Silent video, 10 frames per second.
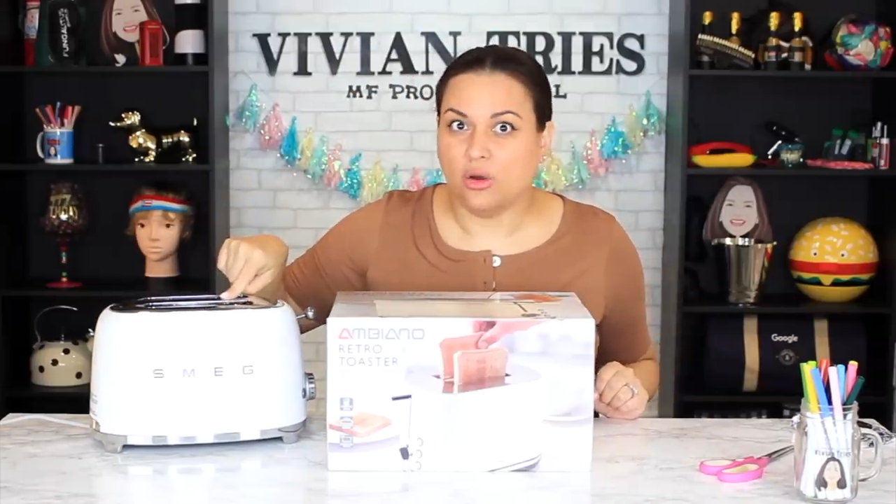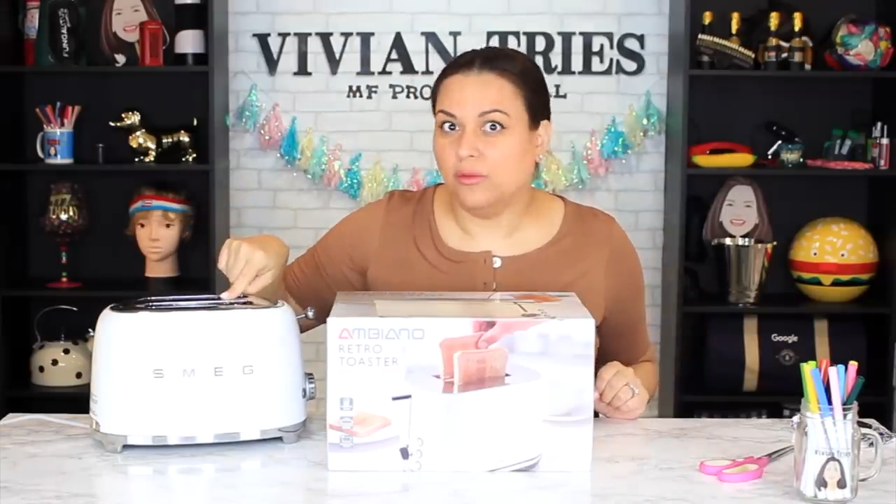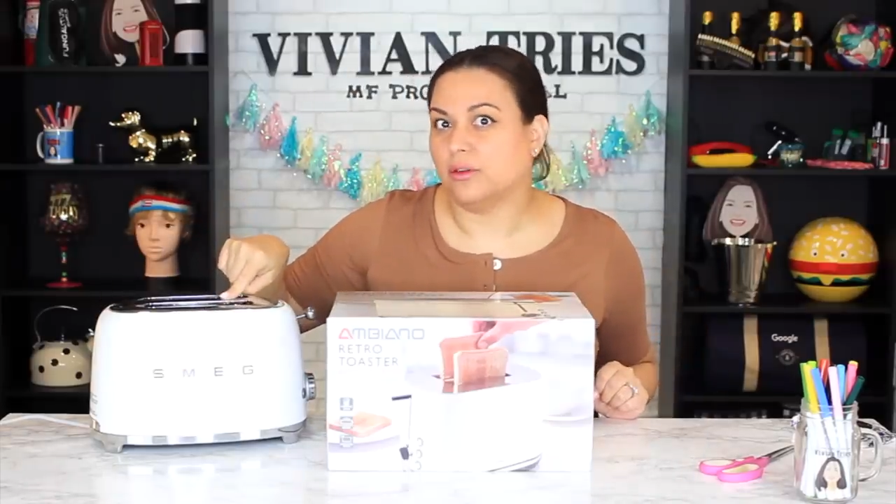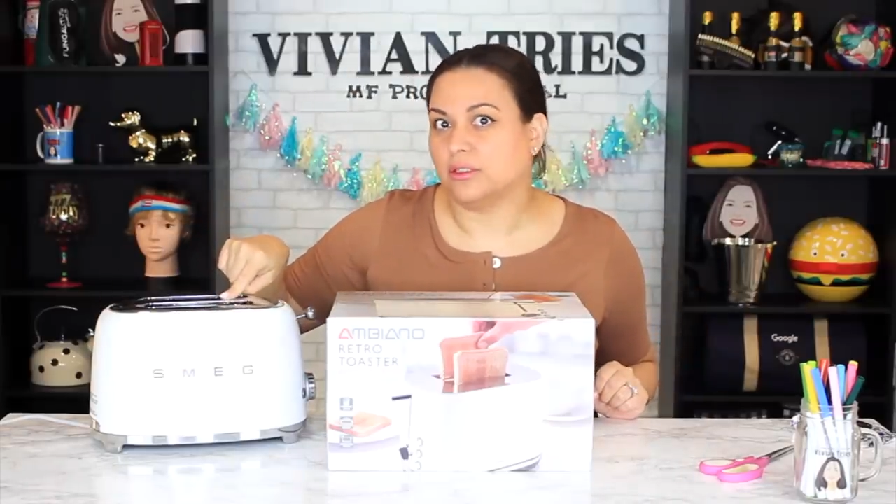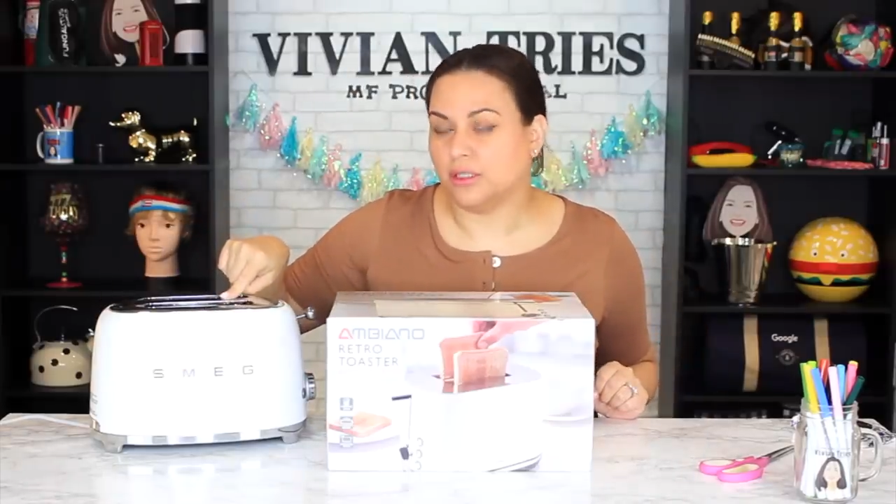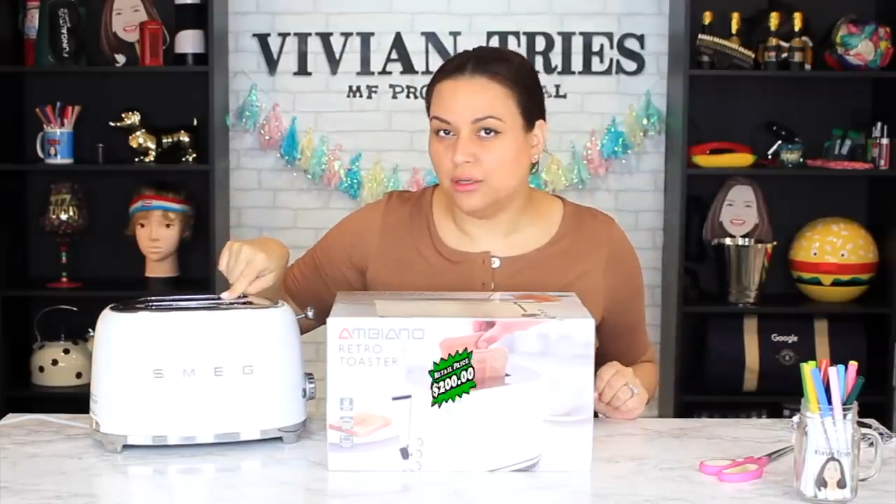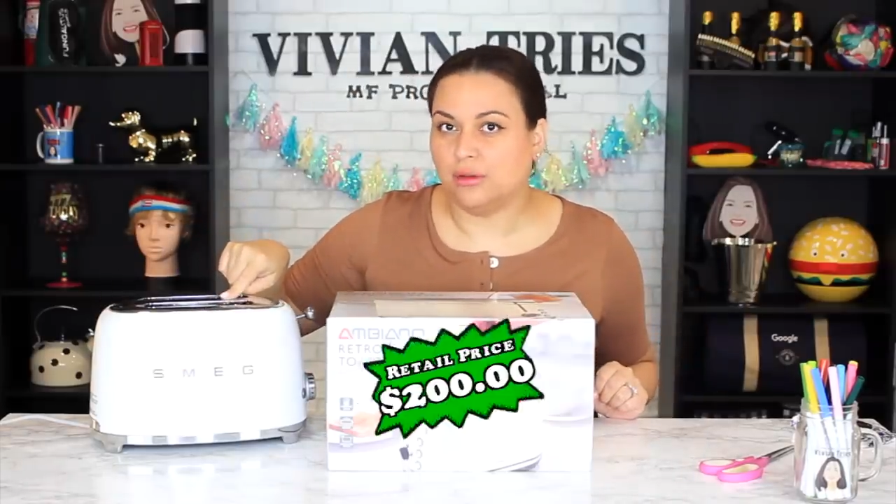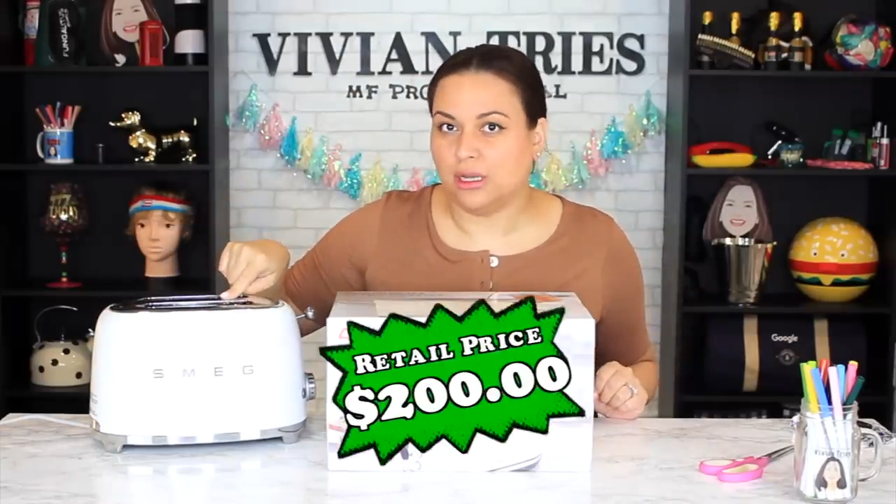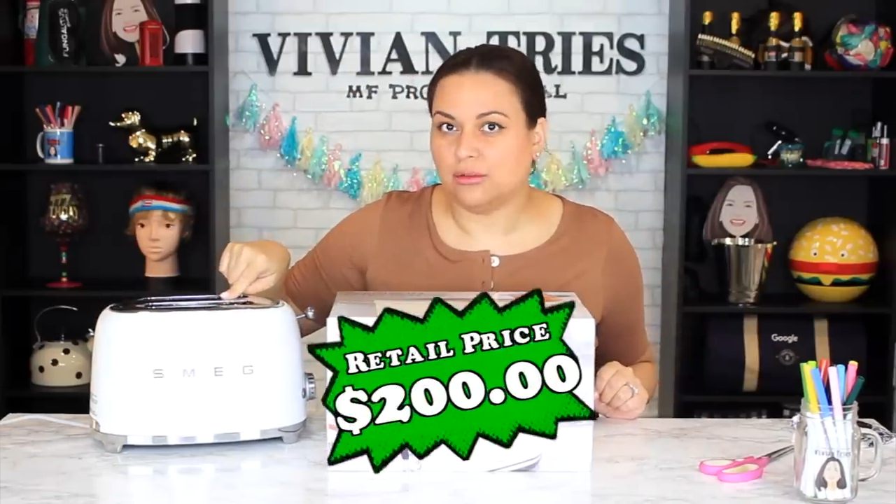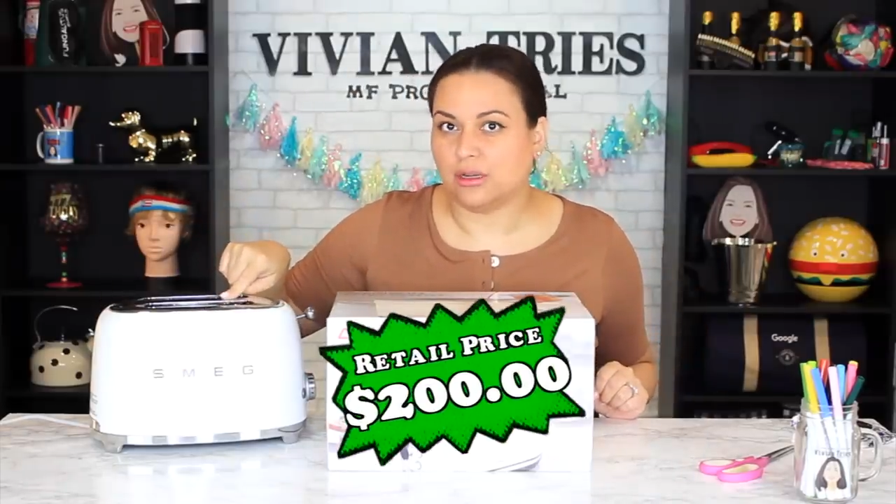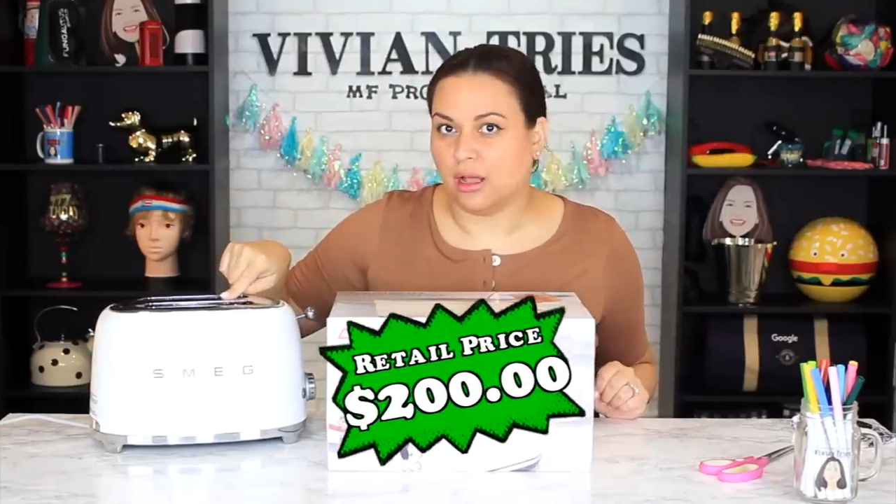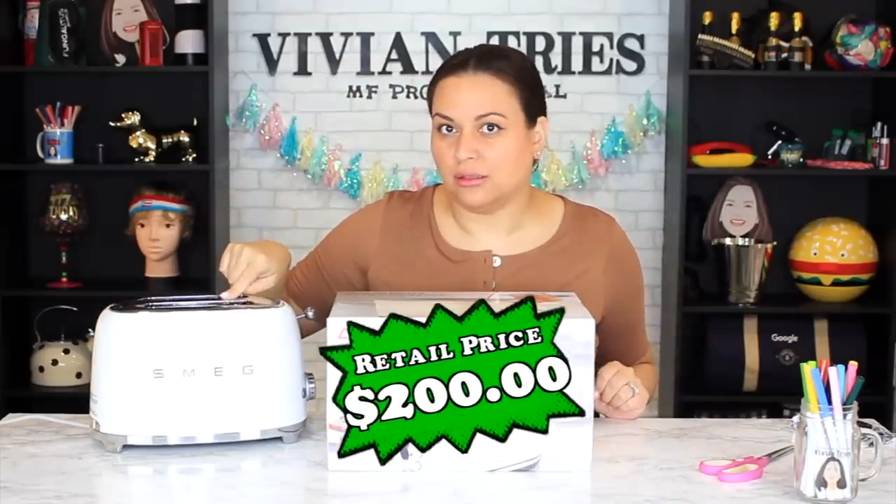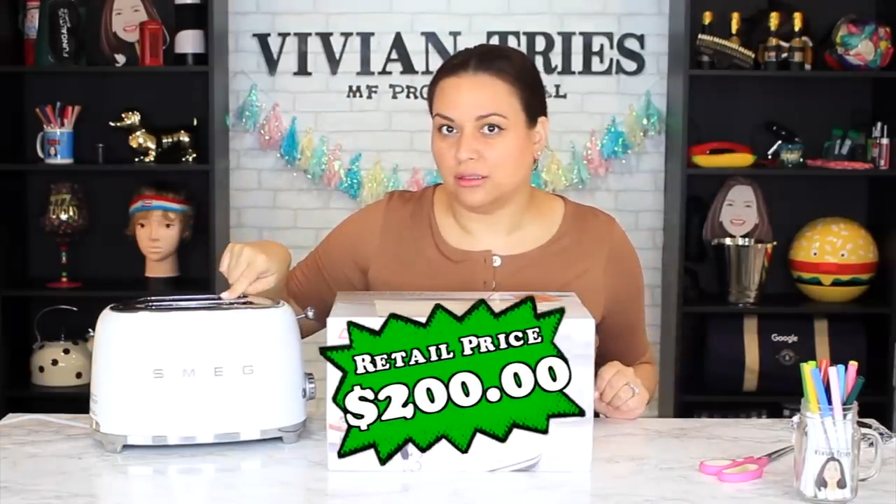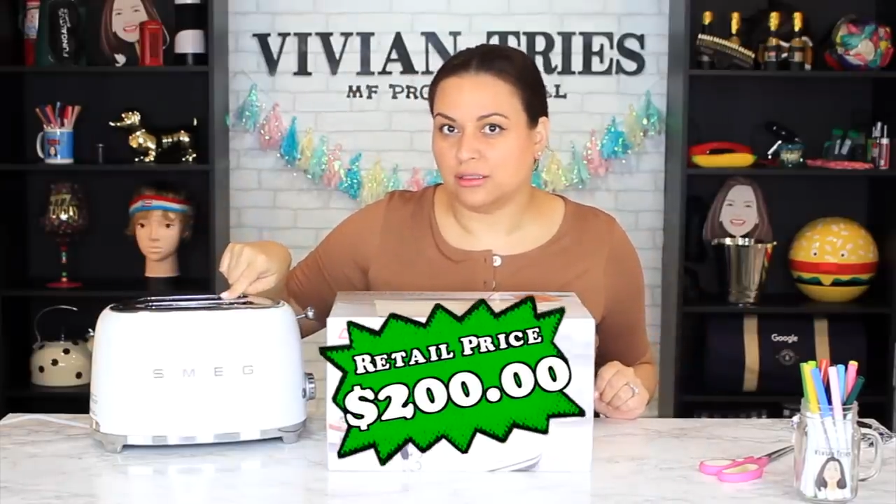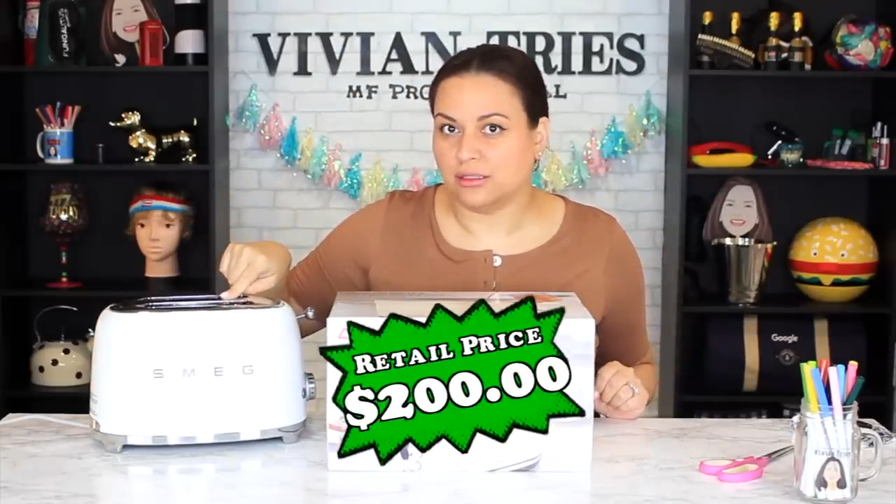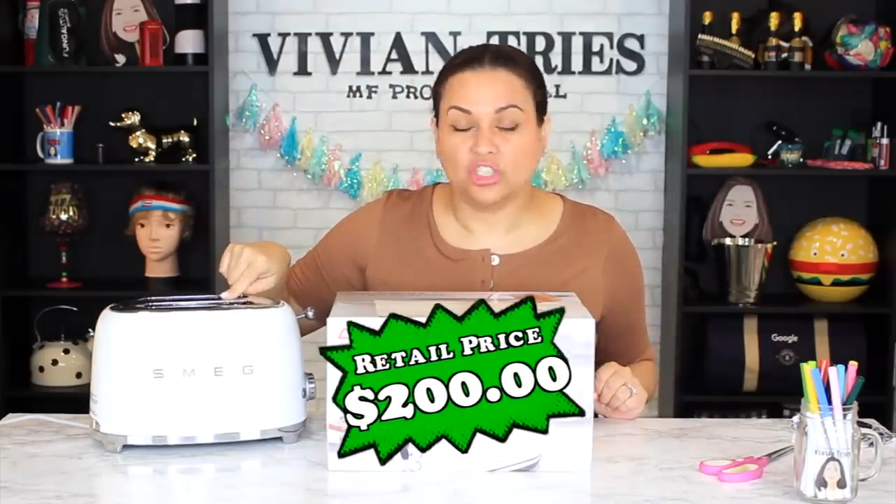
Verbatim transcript: over $200.